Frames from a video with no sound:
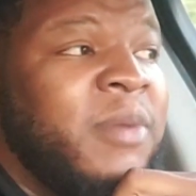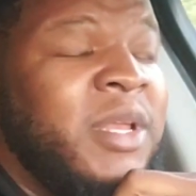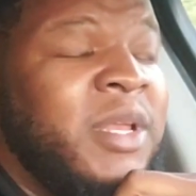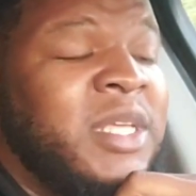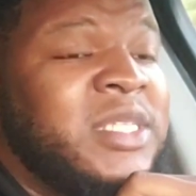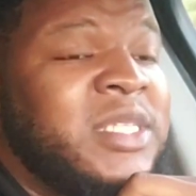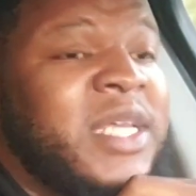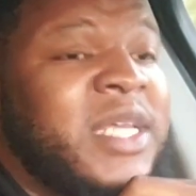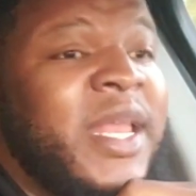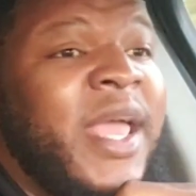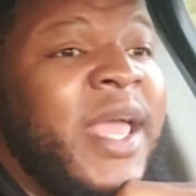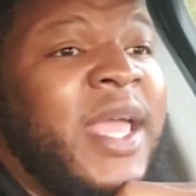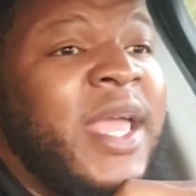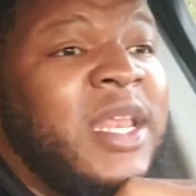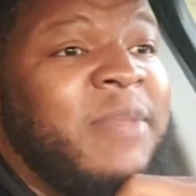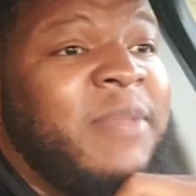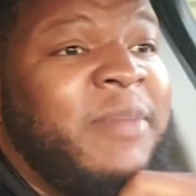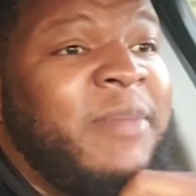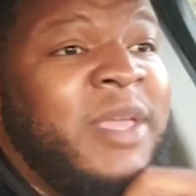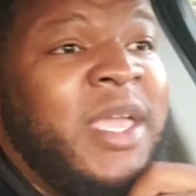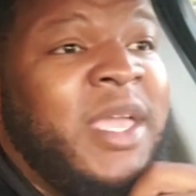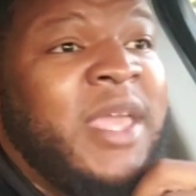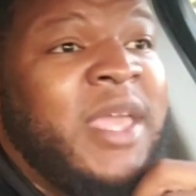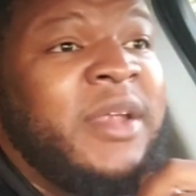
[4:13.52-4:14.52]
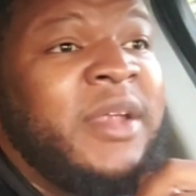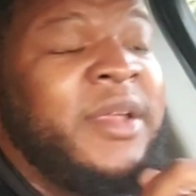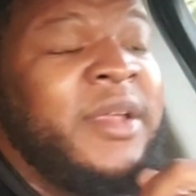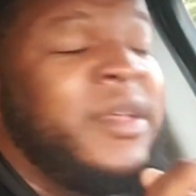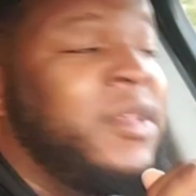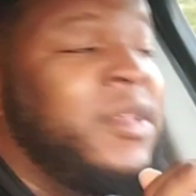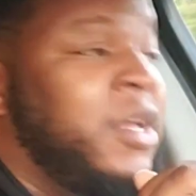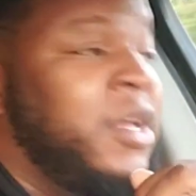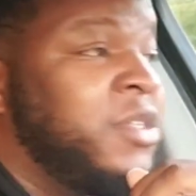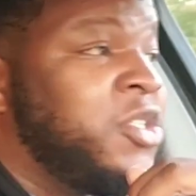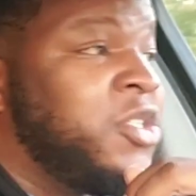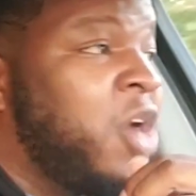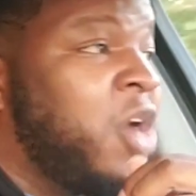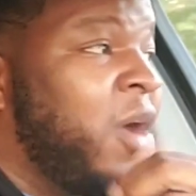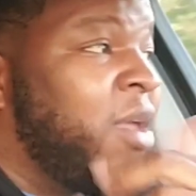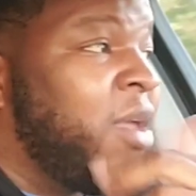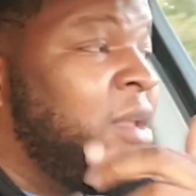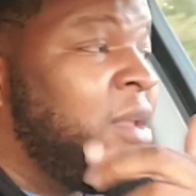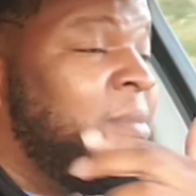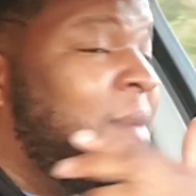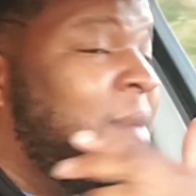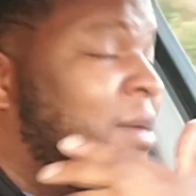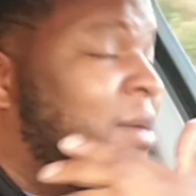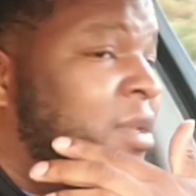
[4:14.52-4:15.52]
But he said they in the beginning
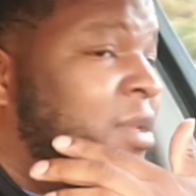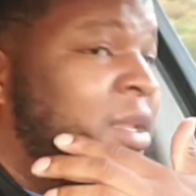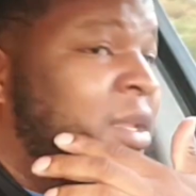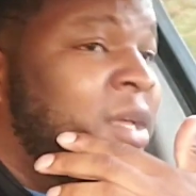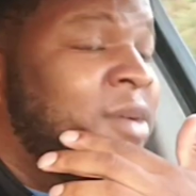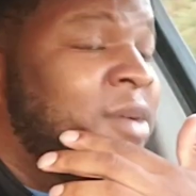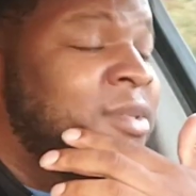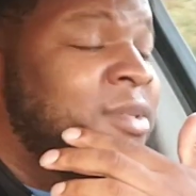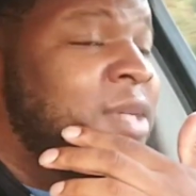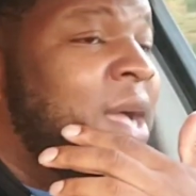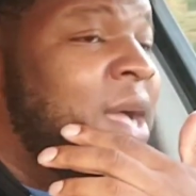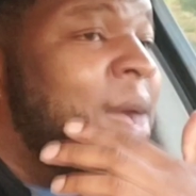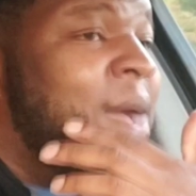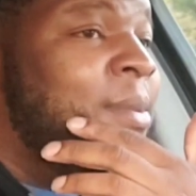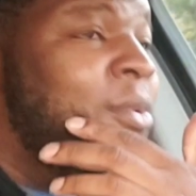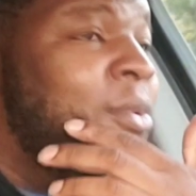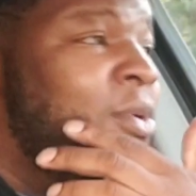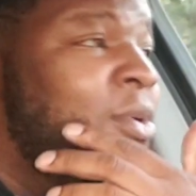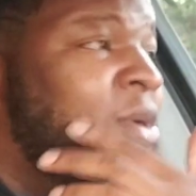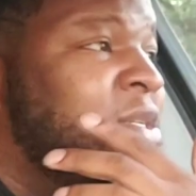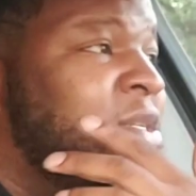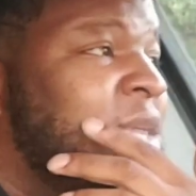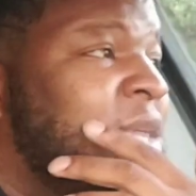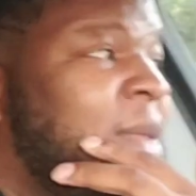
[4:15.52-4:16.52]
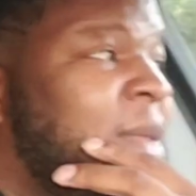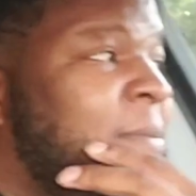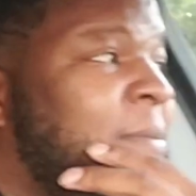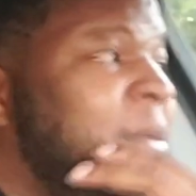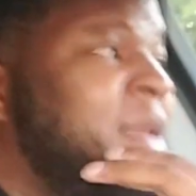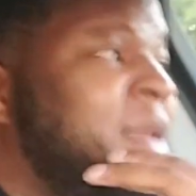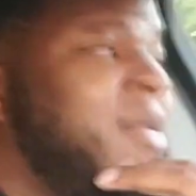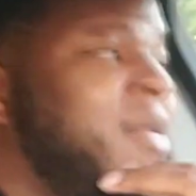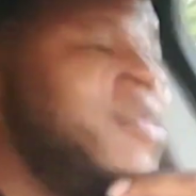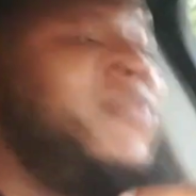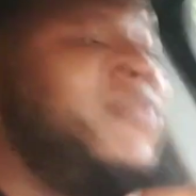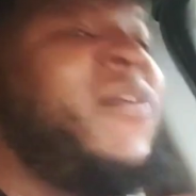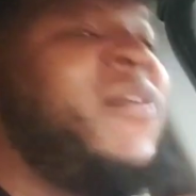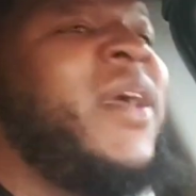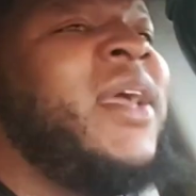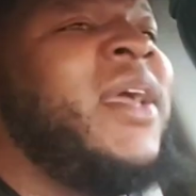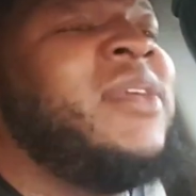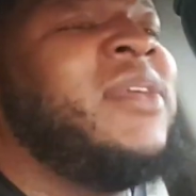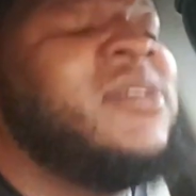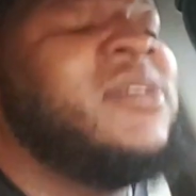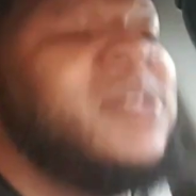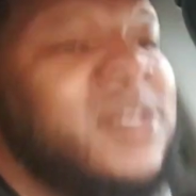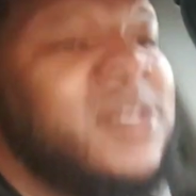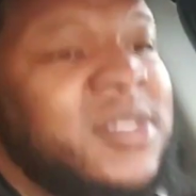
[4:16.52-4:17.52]
talking about the deal, Tom Gores, they in the business
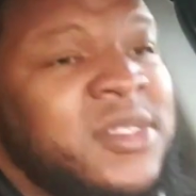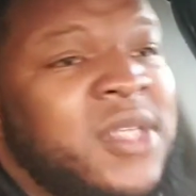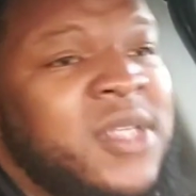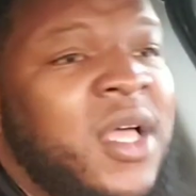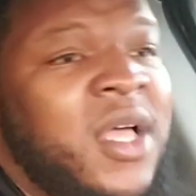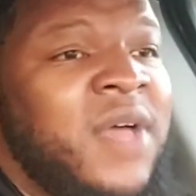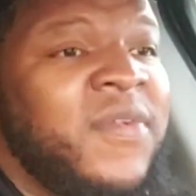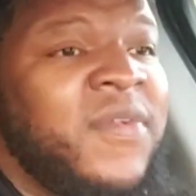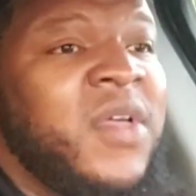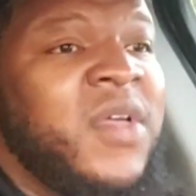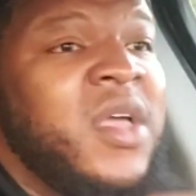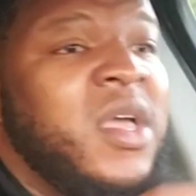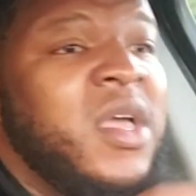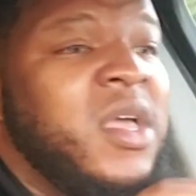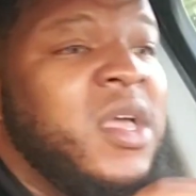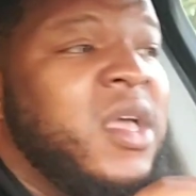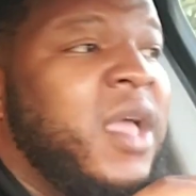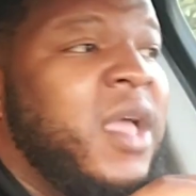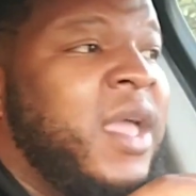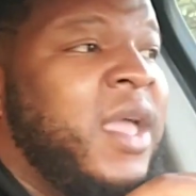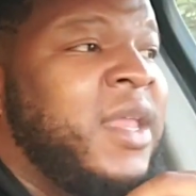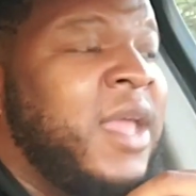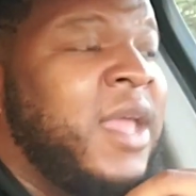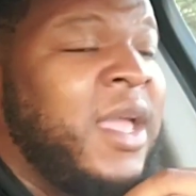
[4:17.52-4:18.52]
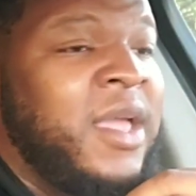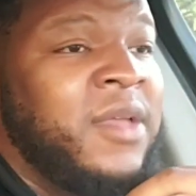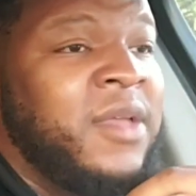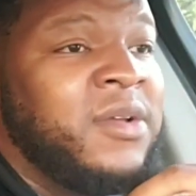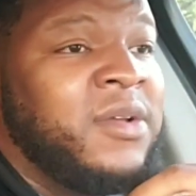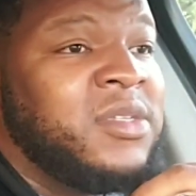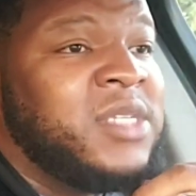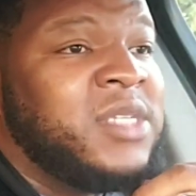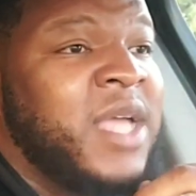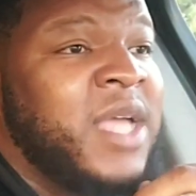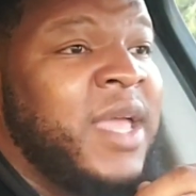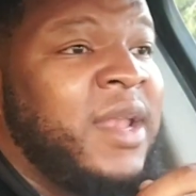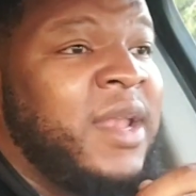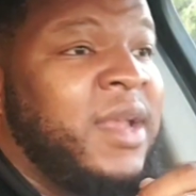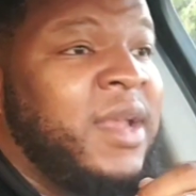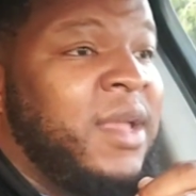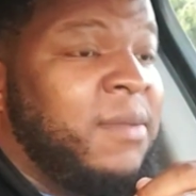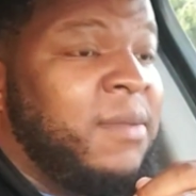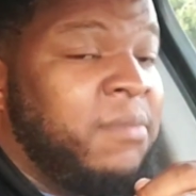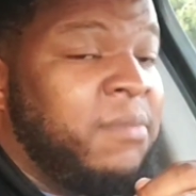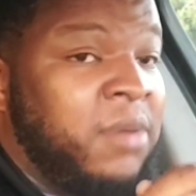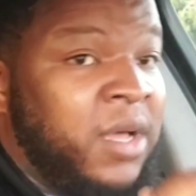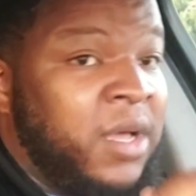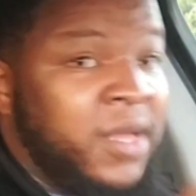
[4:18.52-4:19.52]
phases and stuff, and they
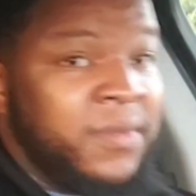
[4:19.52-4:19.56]
entertaining it.